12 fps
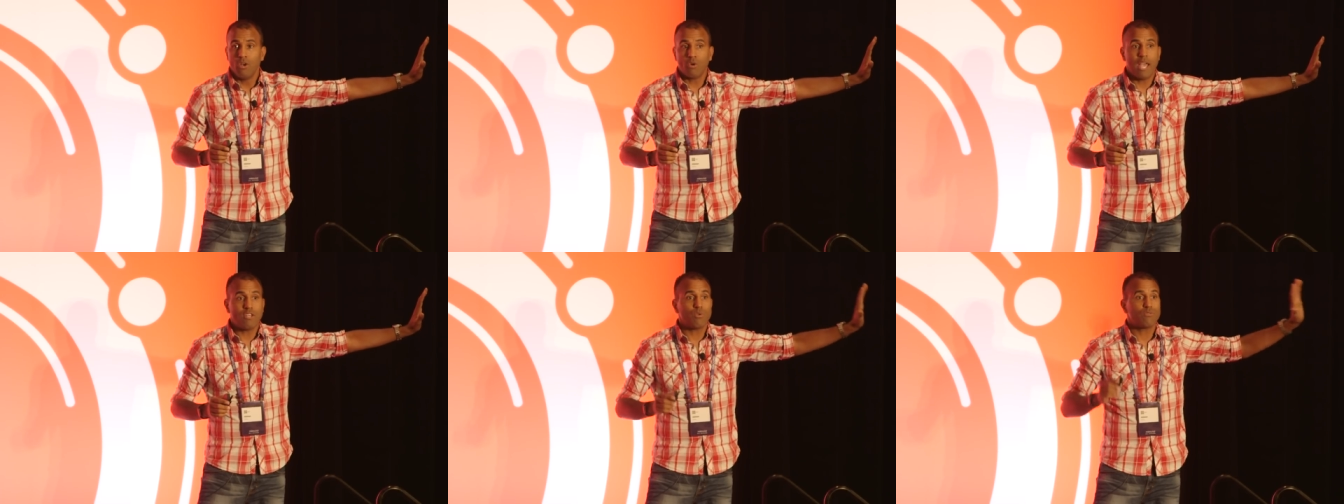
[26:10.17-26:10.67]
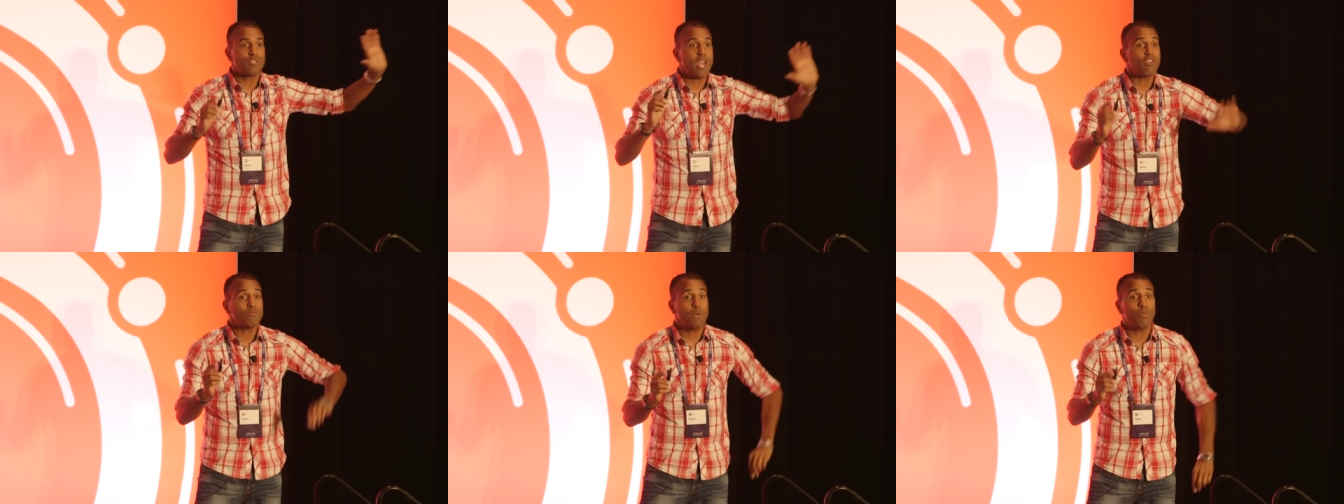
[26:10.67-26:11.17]
Okay, so if
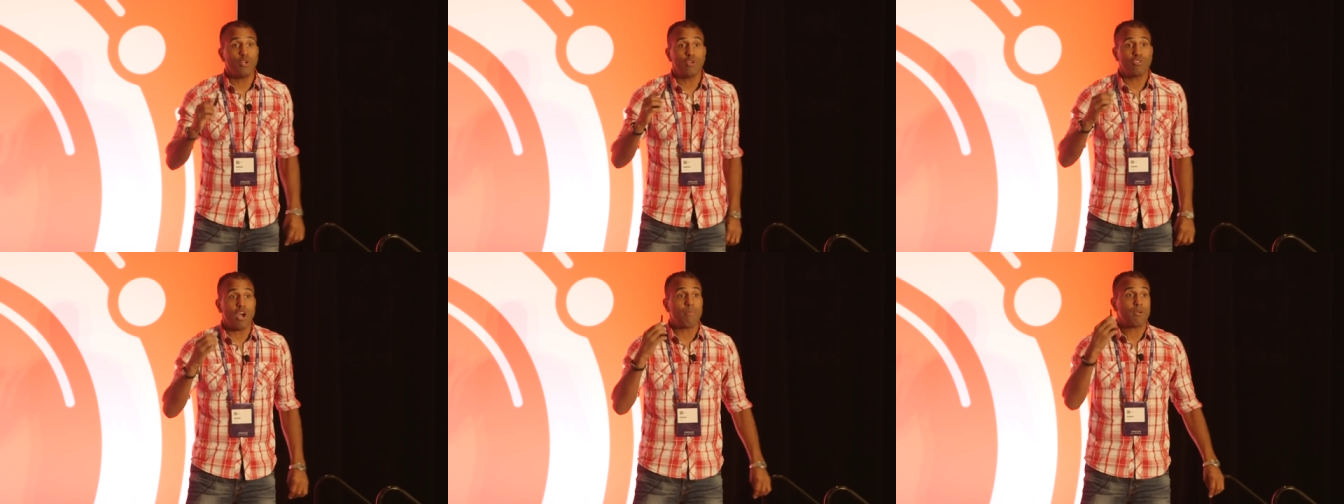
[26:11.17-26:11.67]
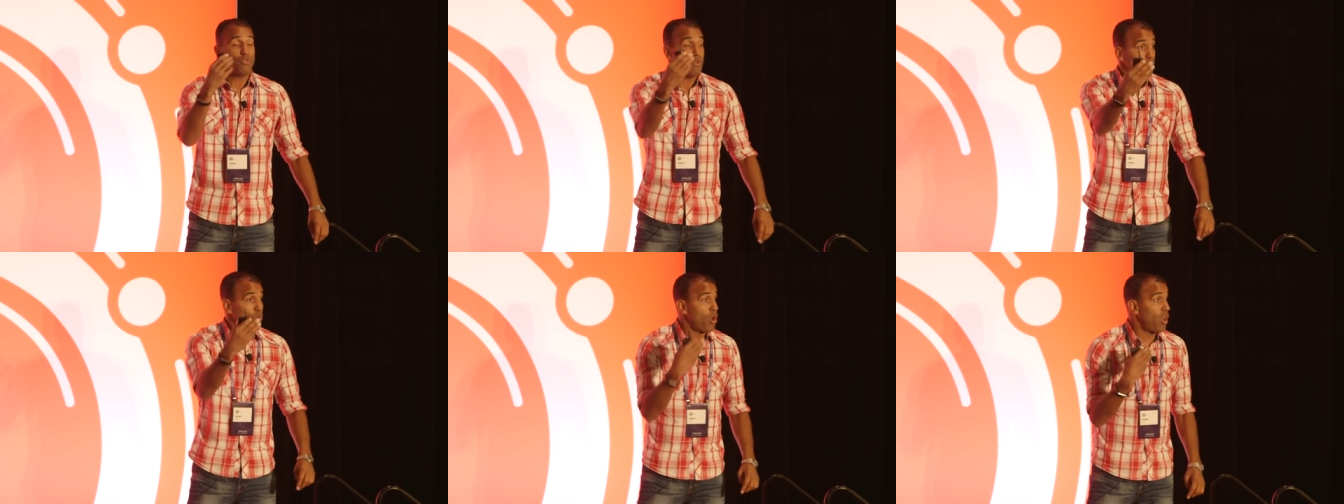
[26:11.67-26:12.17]
salespeople, your job, because you
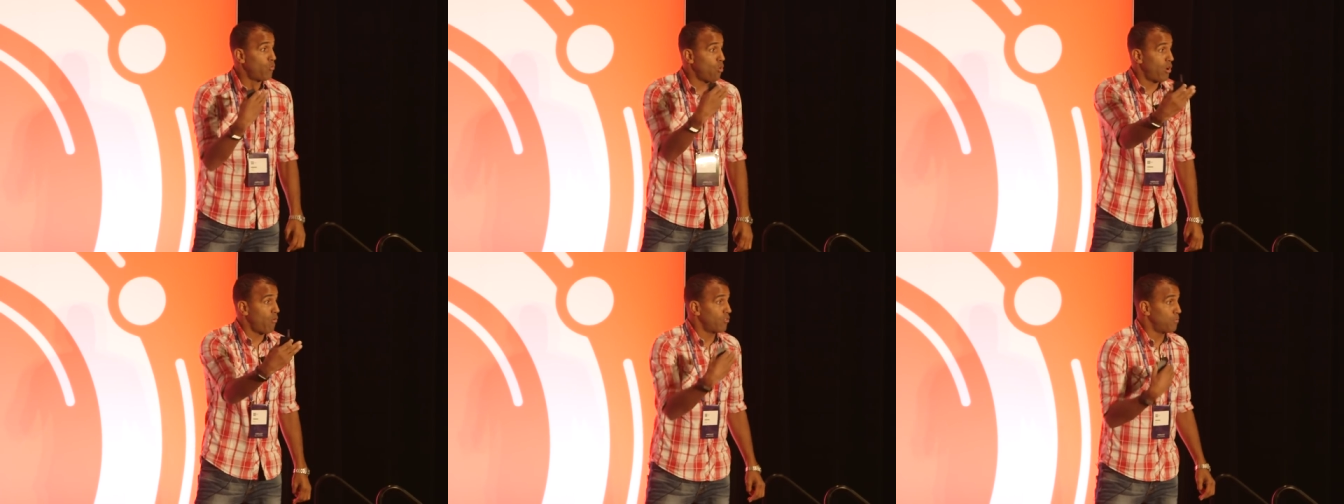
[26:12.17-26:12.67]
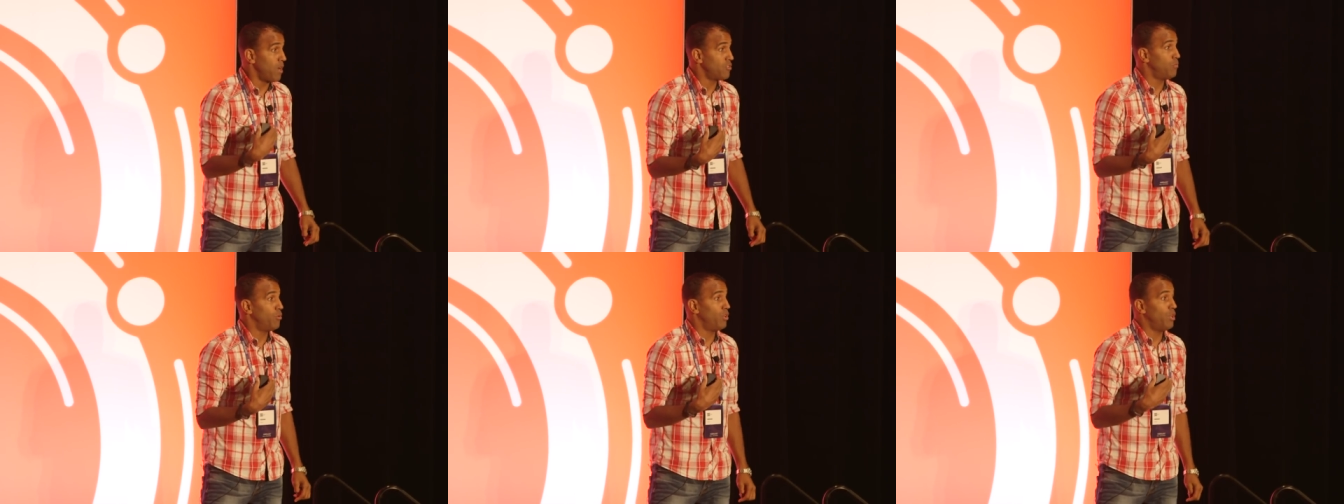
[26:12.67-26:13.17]
have the one-on-one
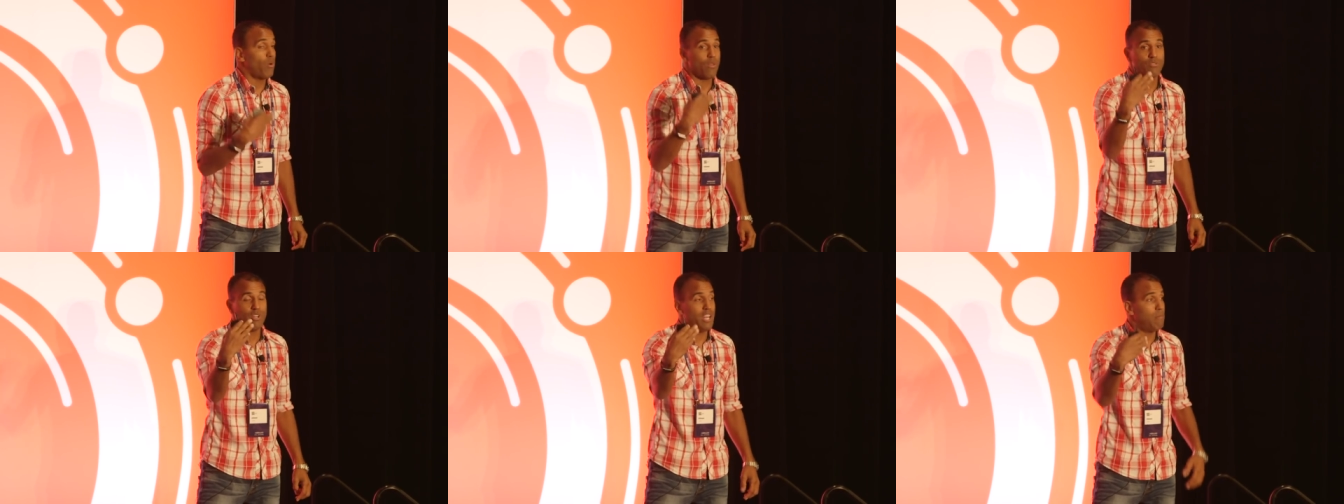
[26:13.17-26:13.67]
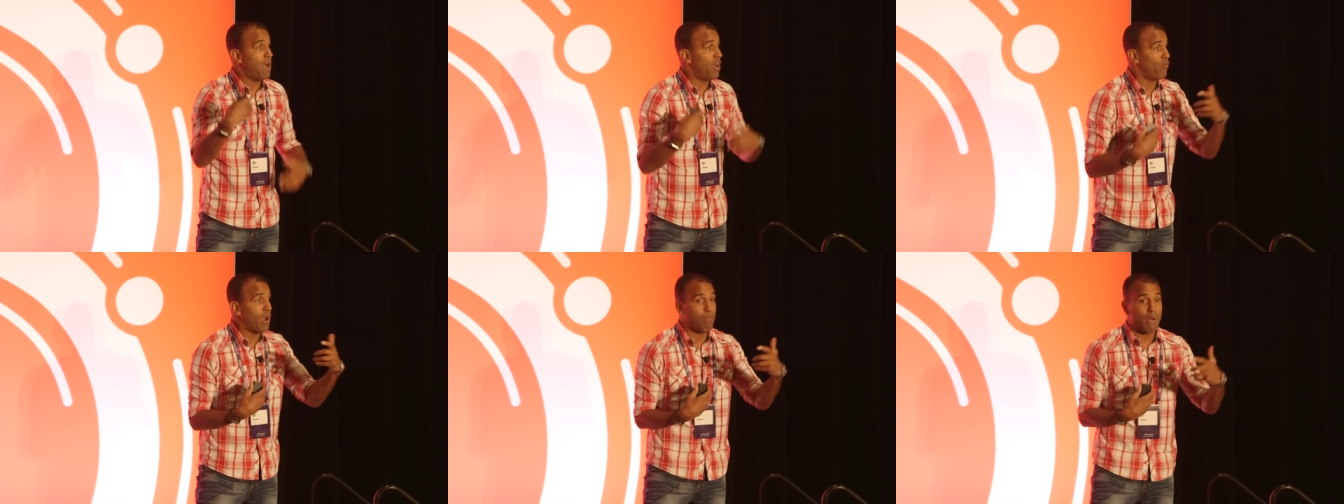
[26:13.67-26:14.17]
responsibility, whether it's an
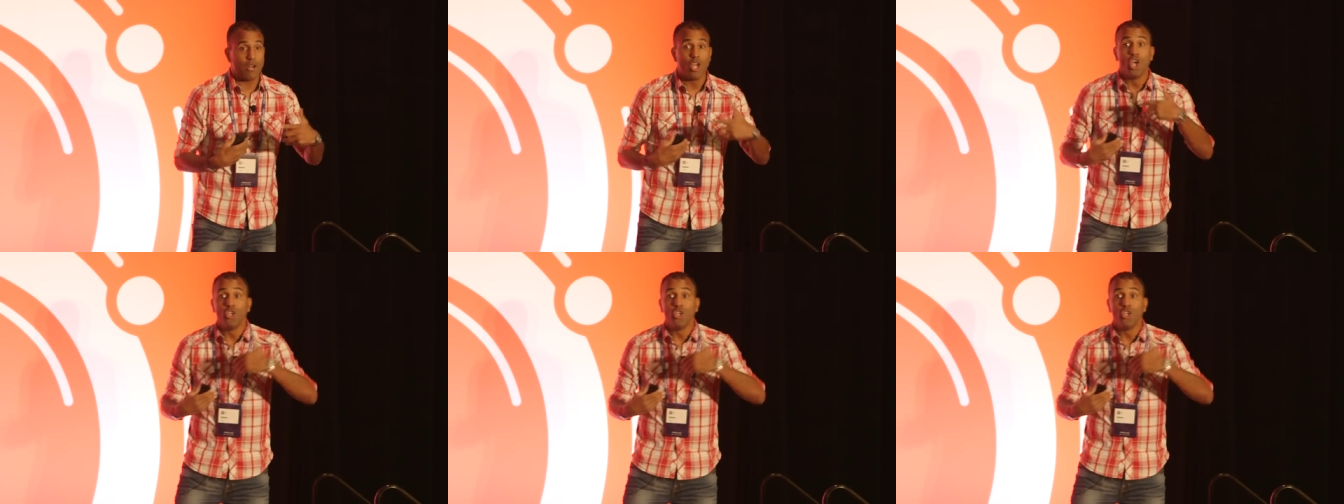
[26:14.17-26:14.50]
inbound or outbound,